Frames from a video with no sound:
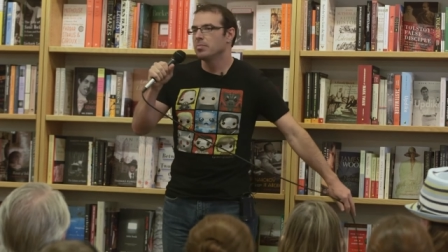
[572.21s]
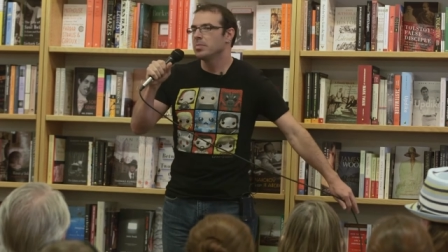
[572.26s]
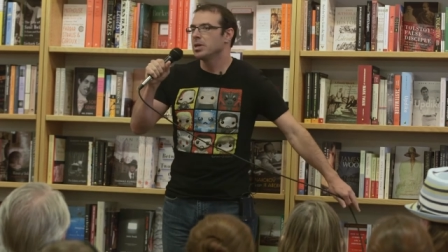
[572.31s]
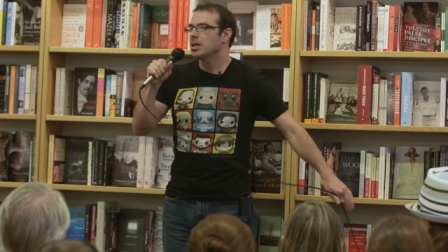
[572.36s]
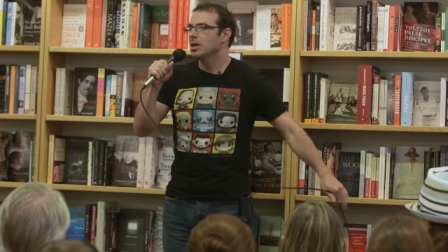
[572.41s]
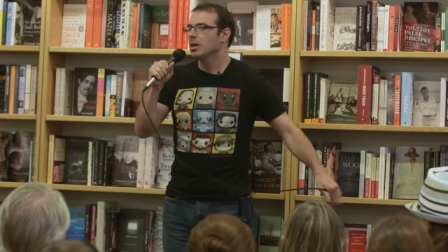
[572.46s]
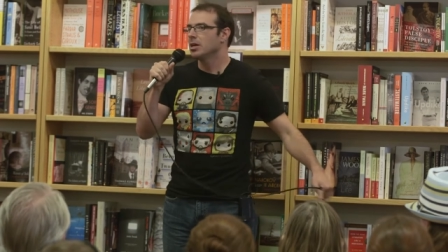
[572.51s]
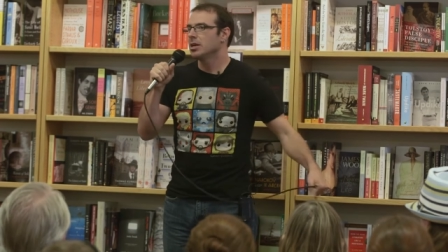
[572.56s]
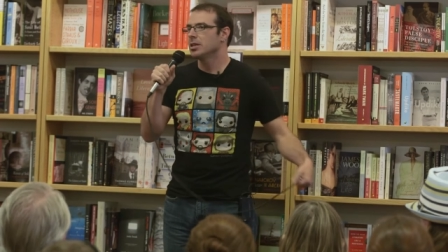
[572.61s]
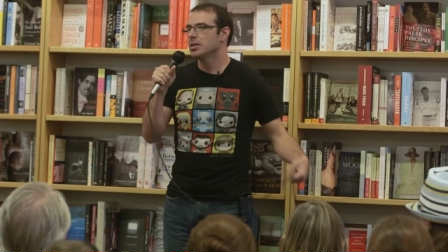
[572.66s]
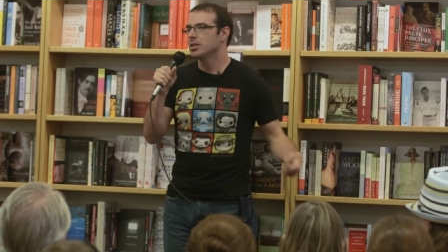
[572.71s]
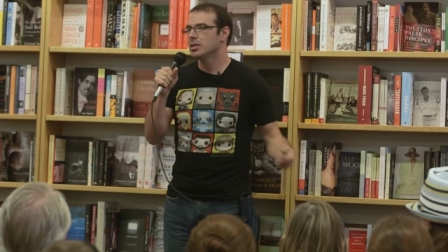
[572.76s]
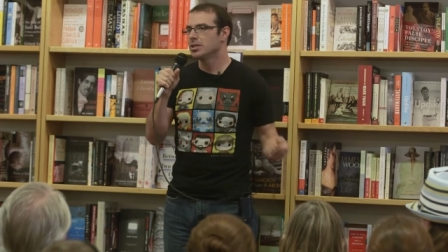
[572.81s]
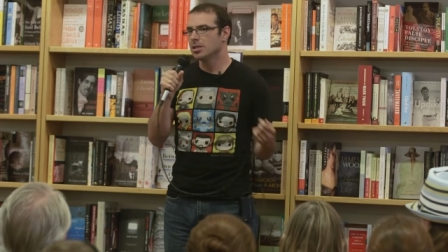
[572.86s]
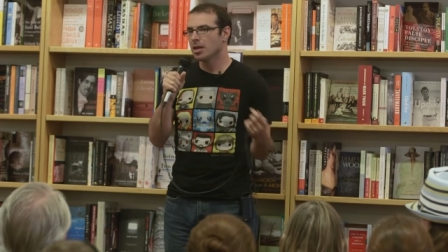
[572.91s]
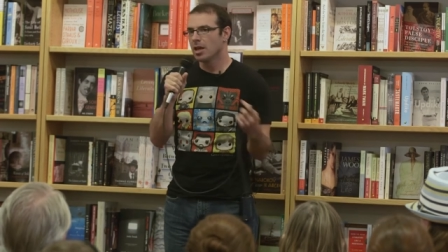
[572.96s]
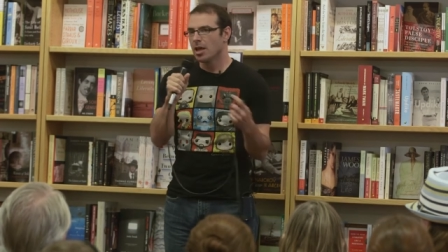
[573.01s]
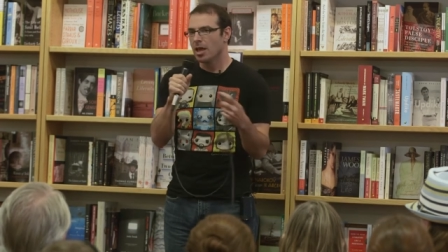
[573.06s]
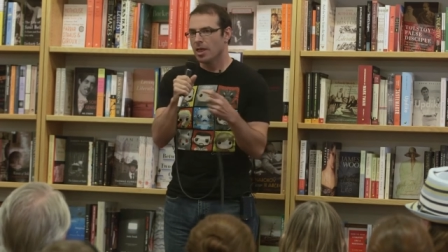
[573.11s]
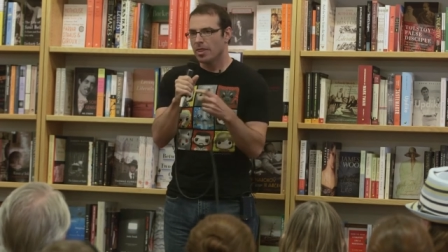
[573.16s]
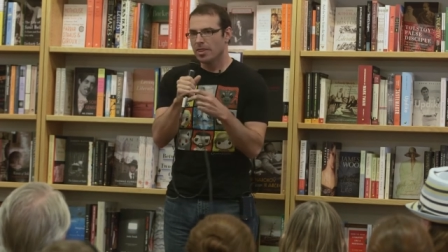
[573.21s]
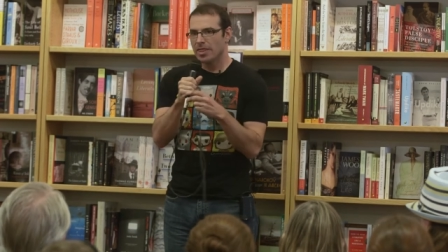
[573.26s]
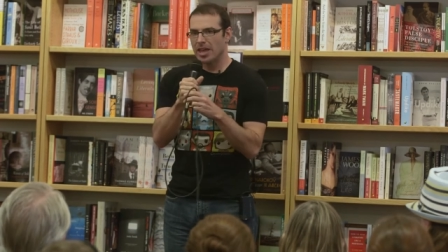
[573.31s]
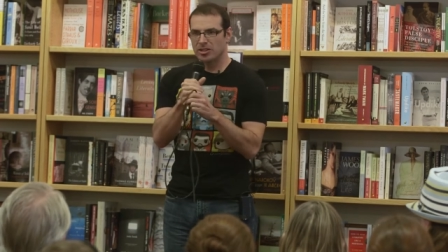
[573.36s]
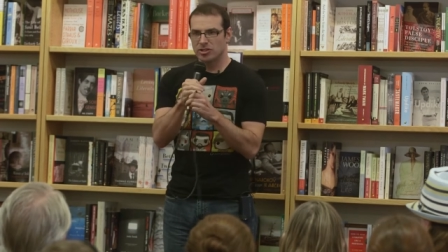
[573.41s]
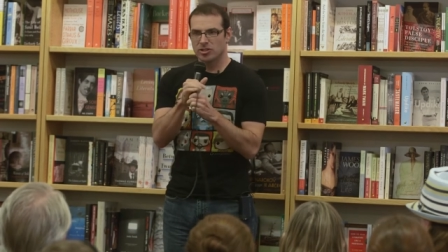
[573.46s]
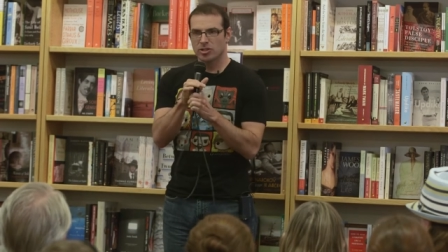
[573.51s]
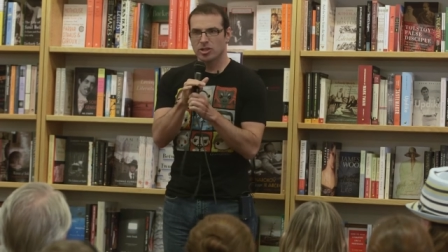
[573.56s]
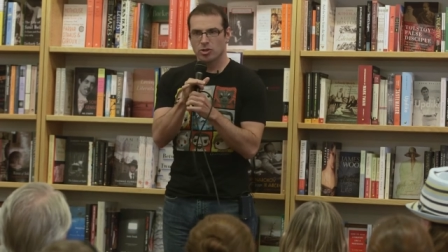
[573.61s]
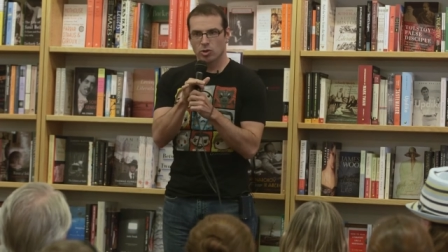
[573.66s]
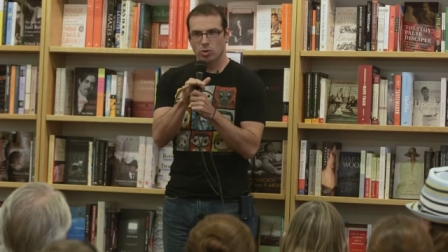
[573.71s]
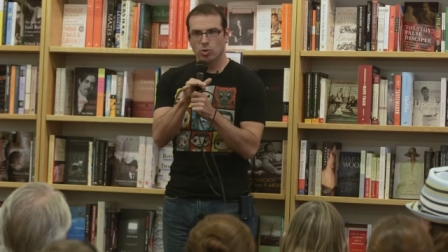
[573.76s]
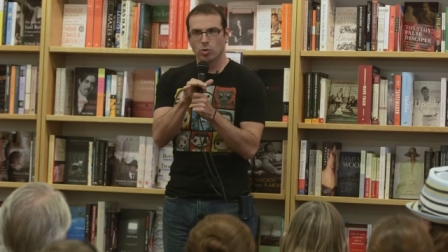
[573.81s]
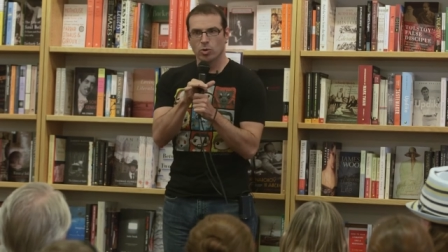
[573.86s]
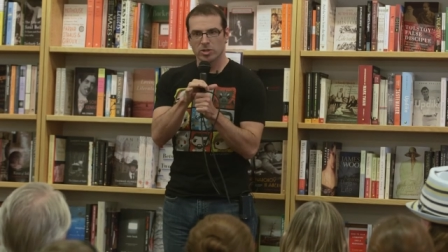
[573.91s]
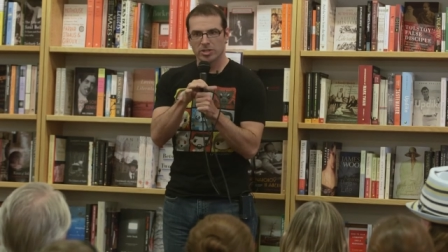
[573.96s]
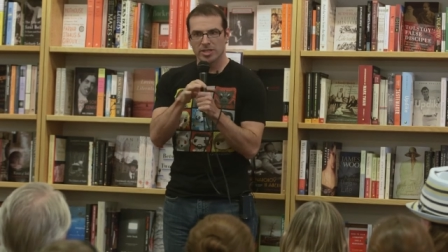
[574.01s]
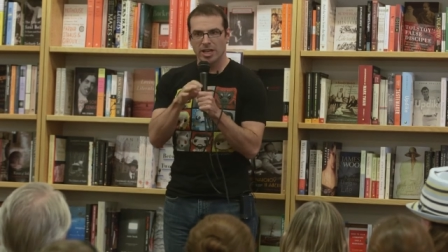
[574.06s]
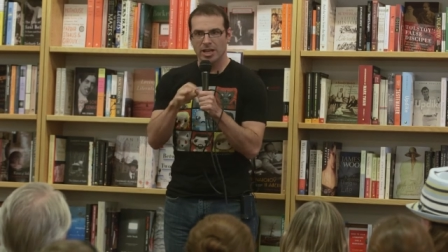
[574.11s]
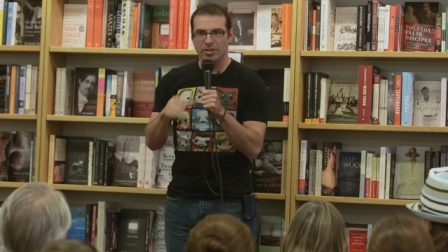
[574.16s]
because that's the
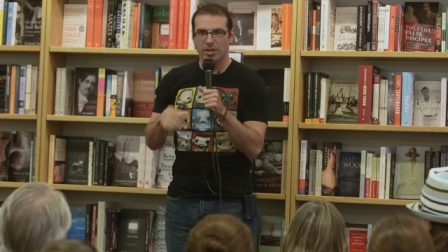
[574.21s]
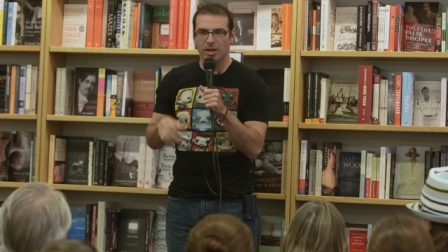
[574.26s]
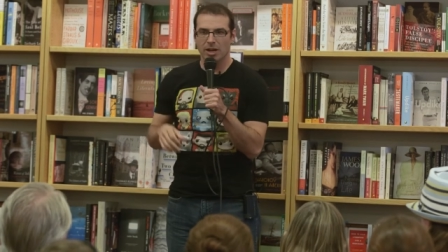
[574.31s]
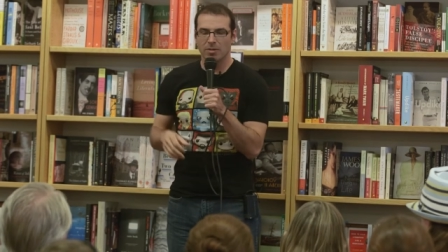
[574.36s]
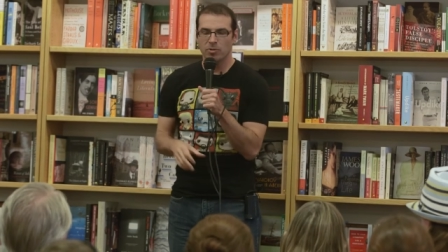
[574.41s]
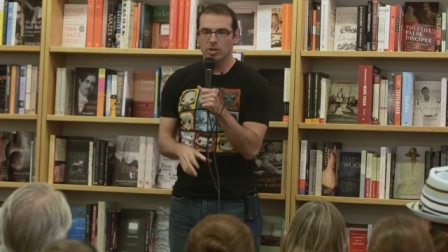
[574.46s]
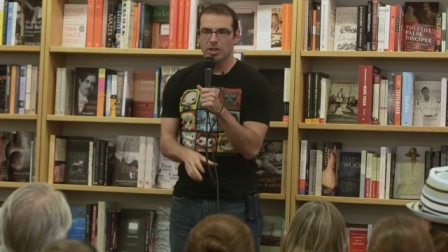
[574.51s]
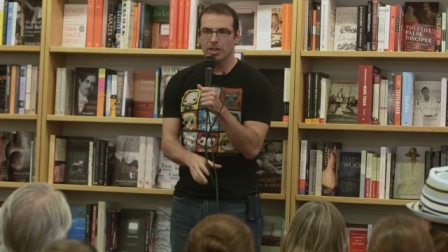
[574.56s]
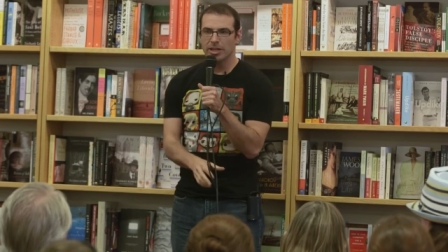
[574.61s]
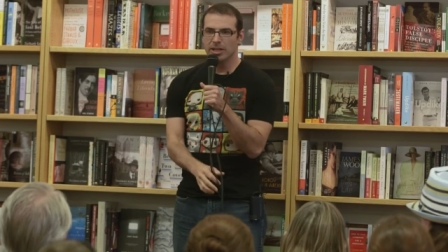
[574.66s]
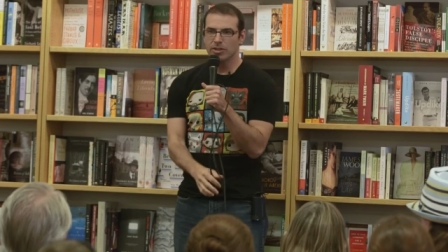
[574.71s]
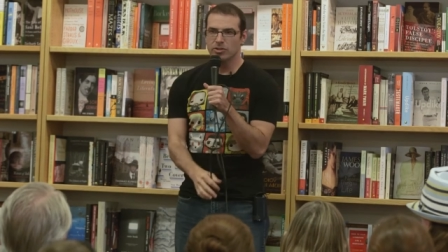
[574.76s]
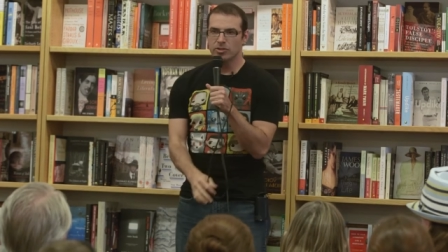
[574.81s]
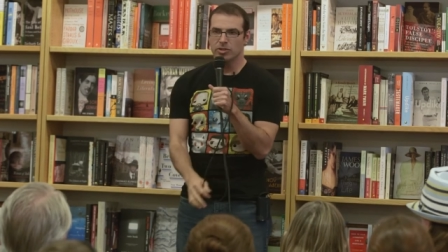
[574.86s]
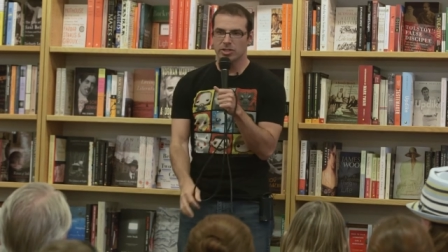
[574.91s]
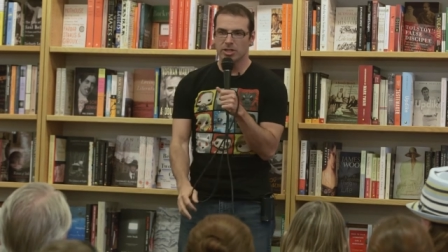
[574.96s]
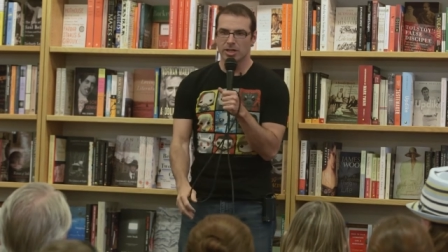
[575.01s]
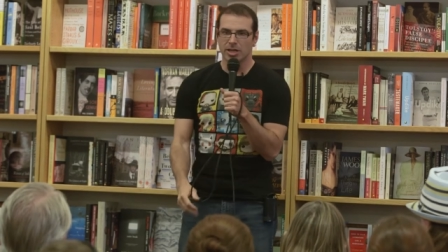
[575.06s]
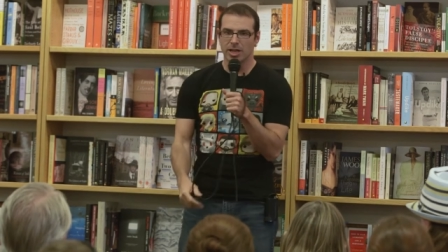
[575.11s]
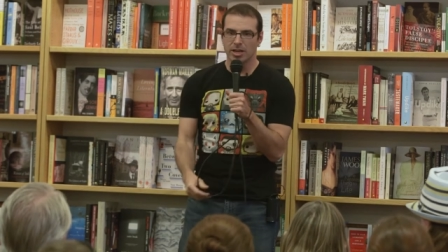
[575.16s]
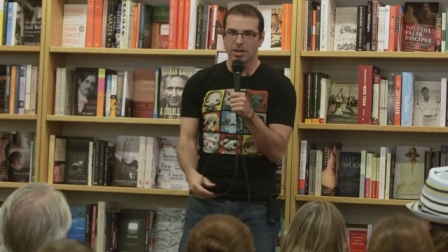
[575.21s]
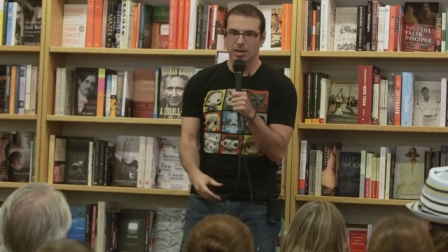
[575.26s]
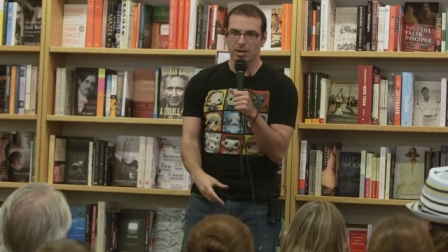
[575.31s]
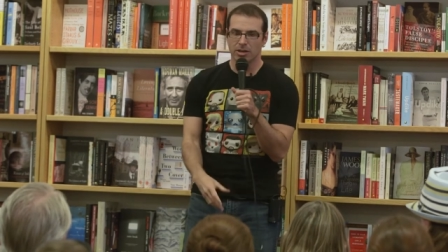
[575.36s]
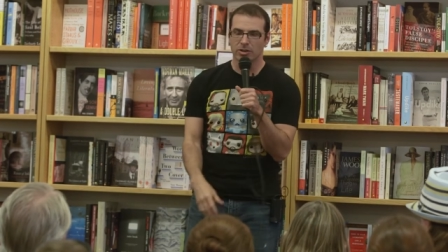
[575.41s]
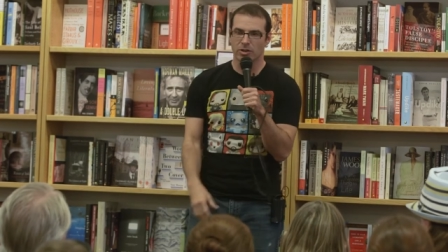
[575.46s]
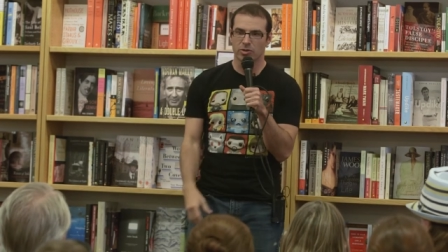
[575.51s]
tool set that I'm really interested in.